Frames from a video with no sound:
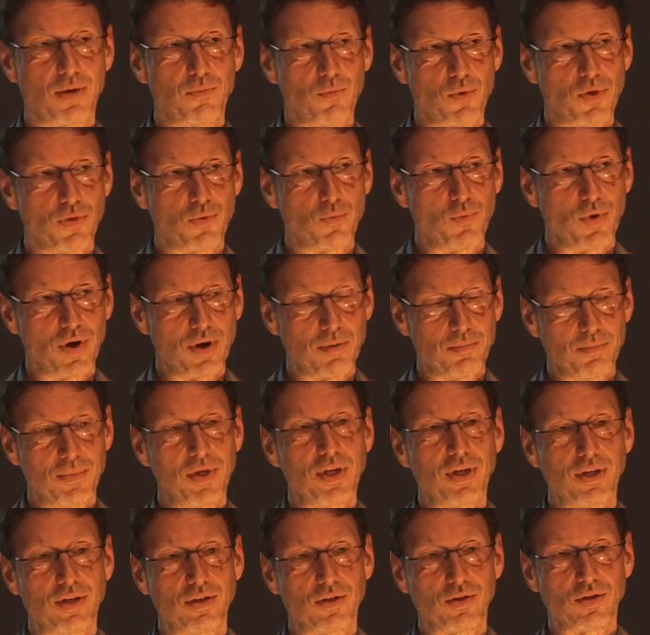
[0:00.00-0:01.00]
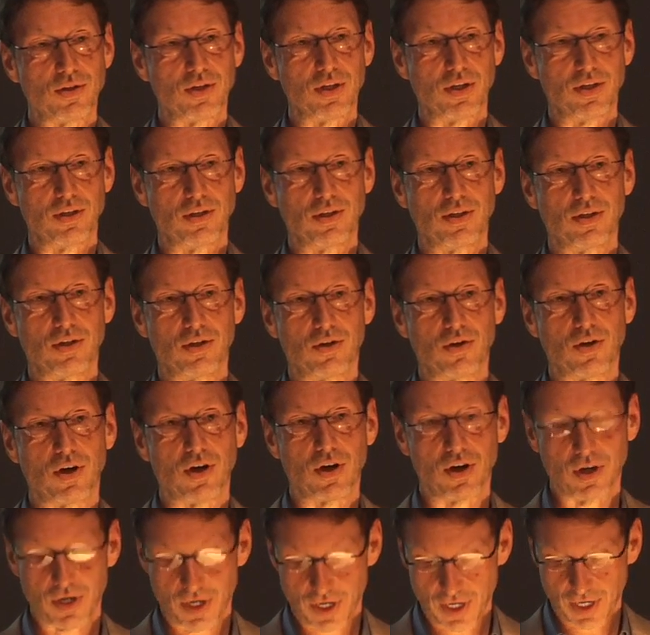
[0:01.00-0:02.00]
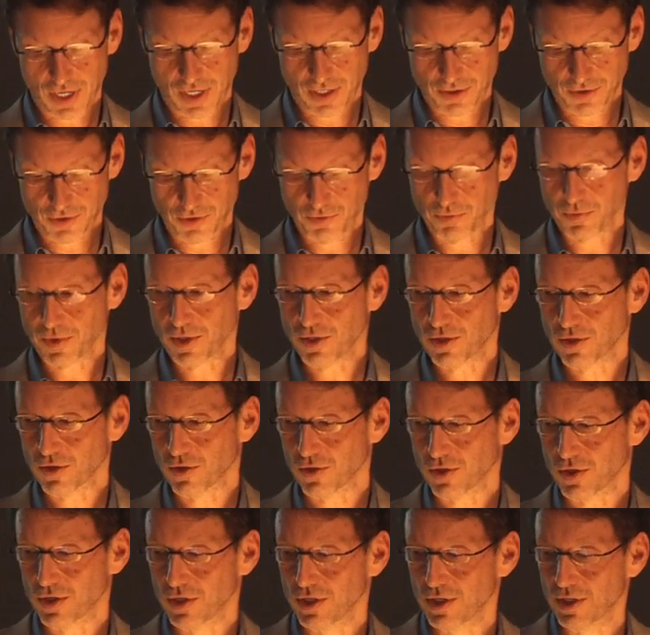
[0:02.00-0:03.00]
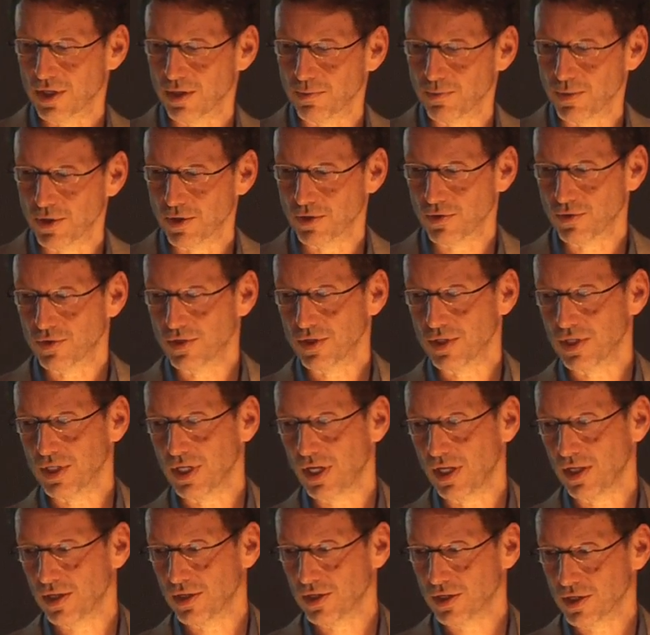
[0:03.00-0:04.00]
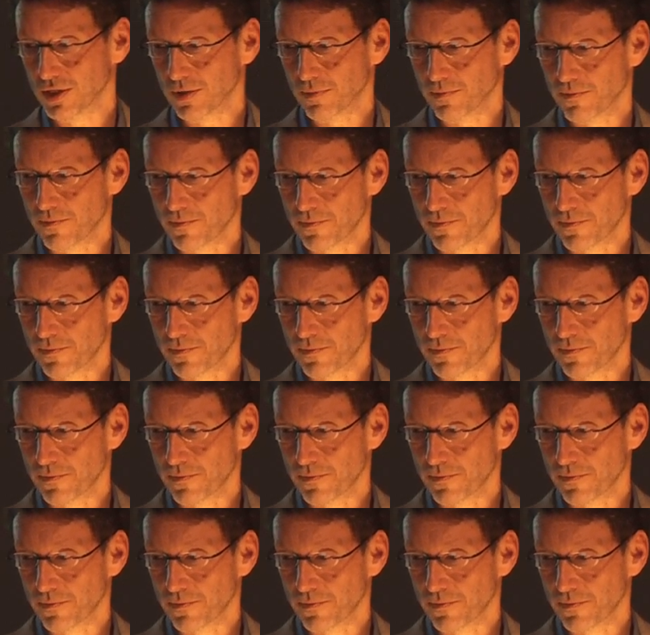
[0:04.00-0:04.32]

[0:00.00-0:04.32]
with what it means to consider art as research that produces knowledge.